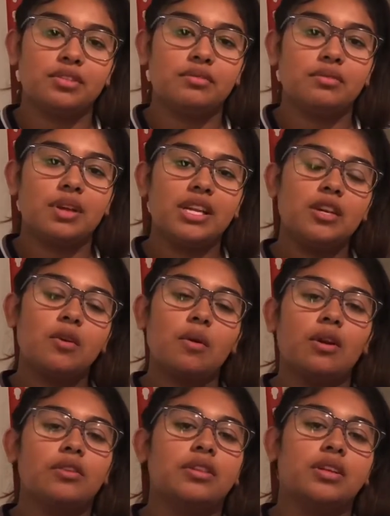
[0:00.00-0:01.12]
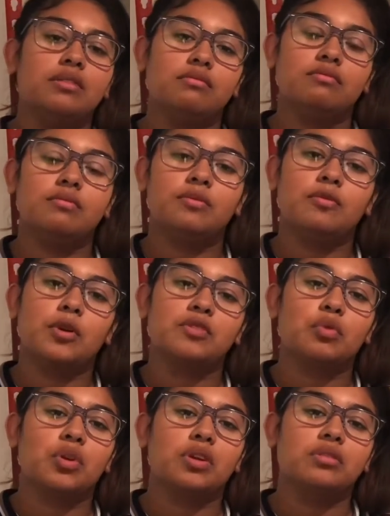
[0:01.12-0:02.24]
Eco Earth and forest
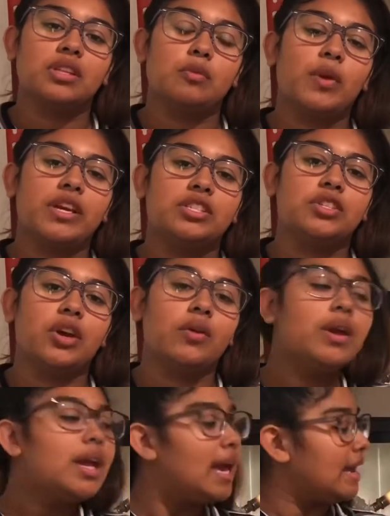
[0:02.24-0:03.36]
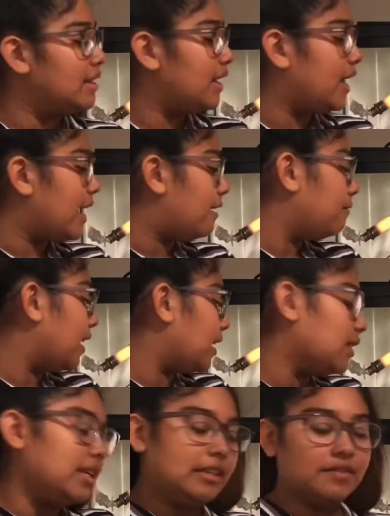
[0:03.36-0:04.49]
floor, the ways to go. And then I have like
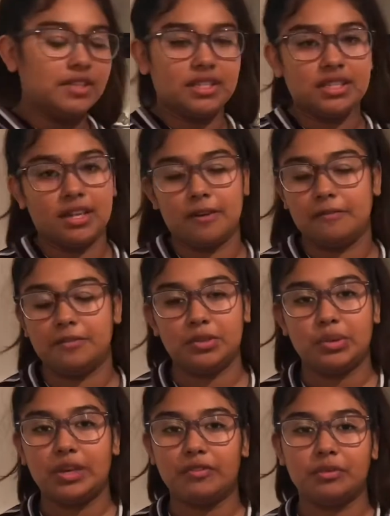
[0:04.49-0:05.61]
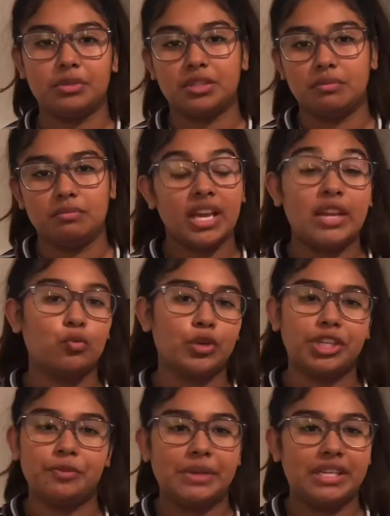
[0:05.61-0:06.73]
leaves and stuff to give him some
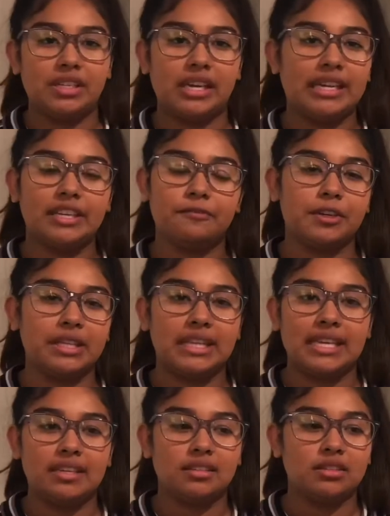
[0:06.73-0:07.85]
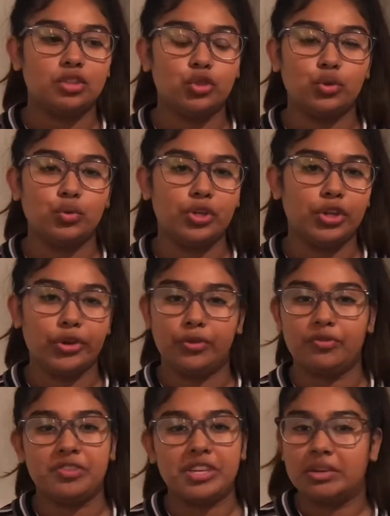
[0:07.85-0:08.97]
enrichment and different things to,
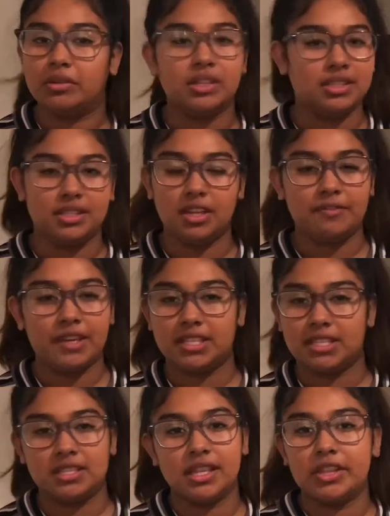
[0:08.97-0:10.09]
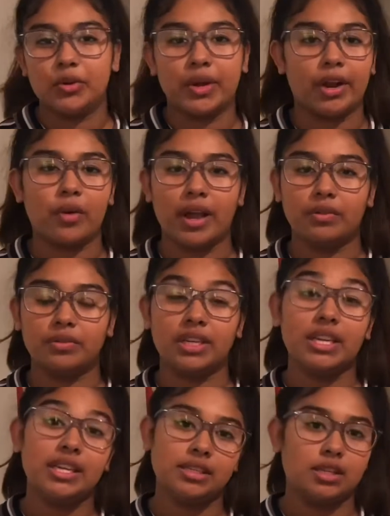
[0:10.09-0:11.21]
feel and stuff as he's slithering around in
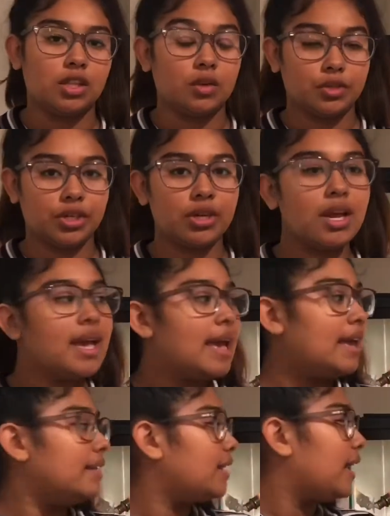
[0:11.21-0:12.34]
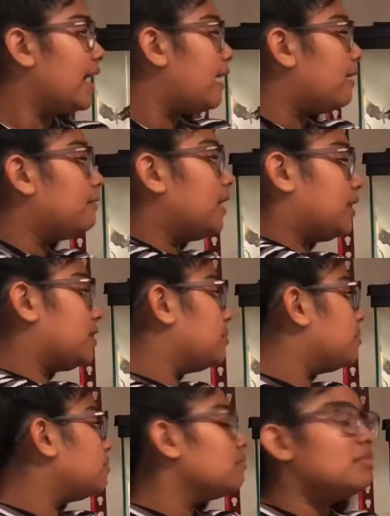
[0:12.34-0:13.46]
his enclosure. And then I have like some
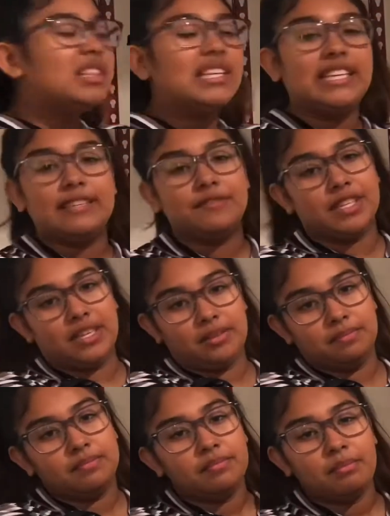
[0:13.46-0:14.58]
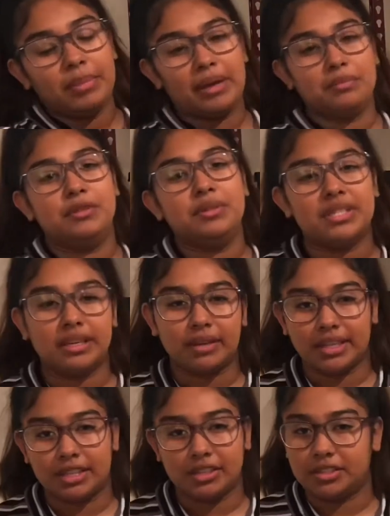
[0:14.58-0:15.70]
leaves and a bamboo stick right
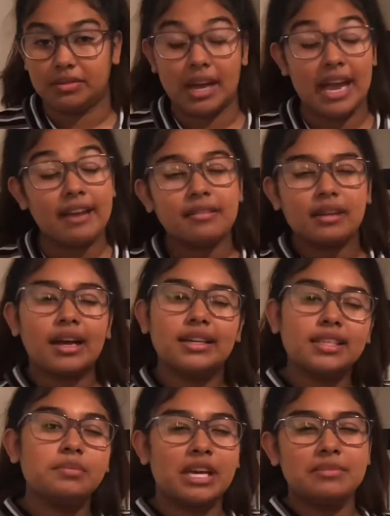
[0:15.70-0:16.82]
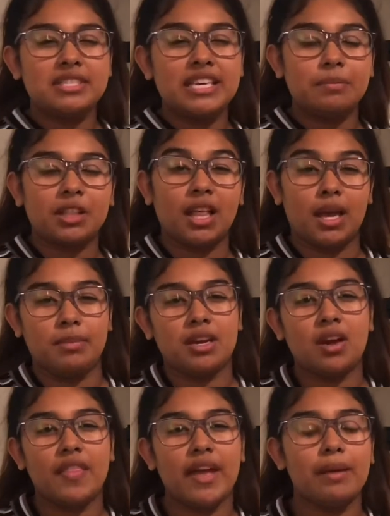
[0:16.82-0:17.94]
there. So I sometimes see him climbing on
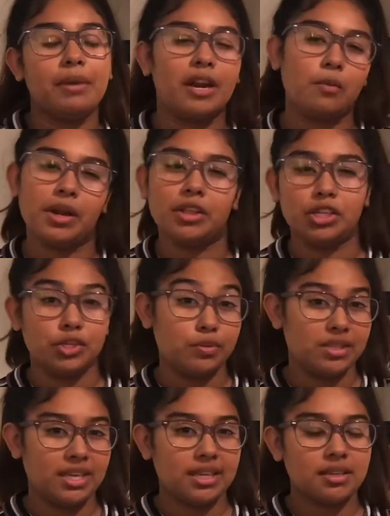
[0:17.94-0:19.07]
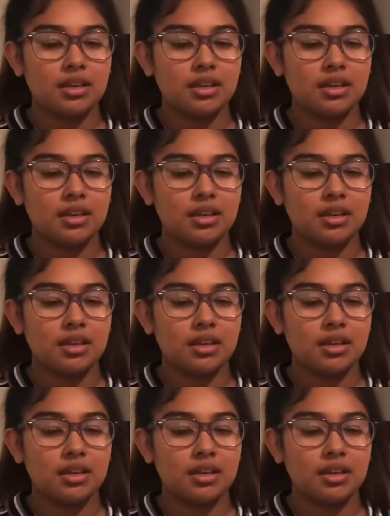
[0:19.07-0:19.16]
that, but I rarely do see it.